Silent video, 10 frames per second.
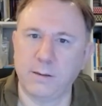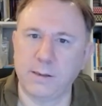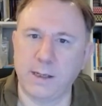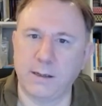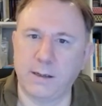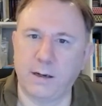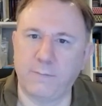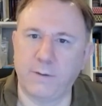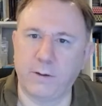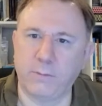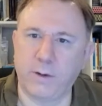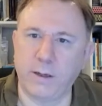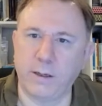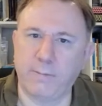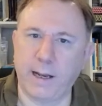Second colour field, the
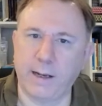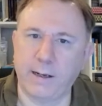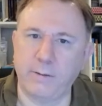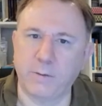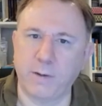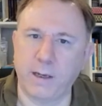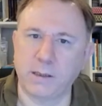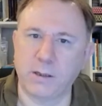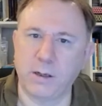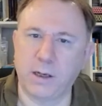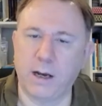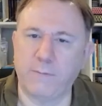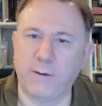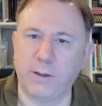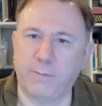white and the black clothes pegs. Third
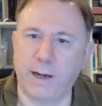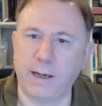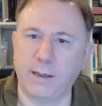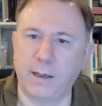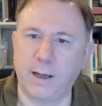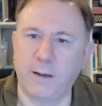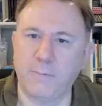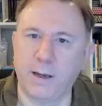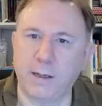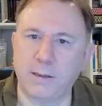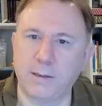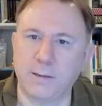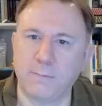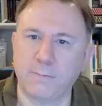colour field, the black and the yellow pegs.